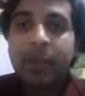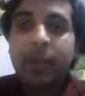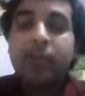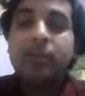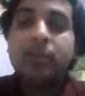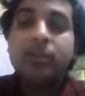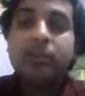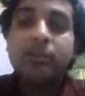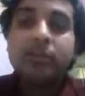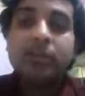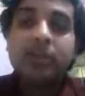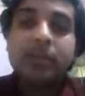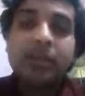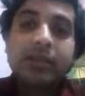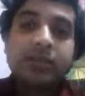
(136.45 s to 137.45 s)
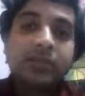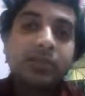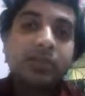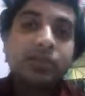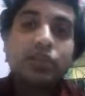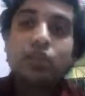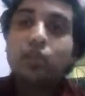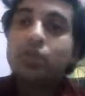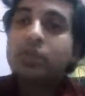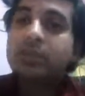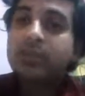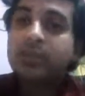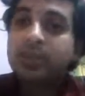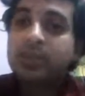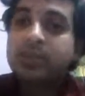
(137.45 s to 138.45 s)
in the immediate cases your
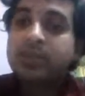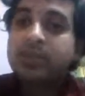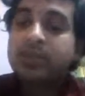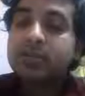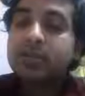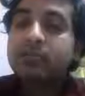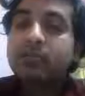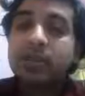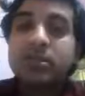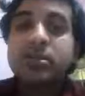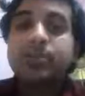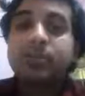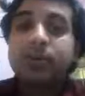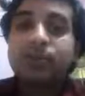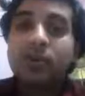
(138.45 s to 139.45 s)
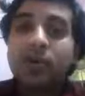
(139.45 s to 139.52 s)
thinking system must be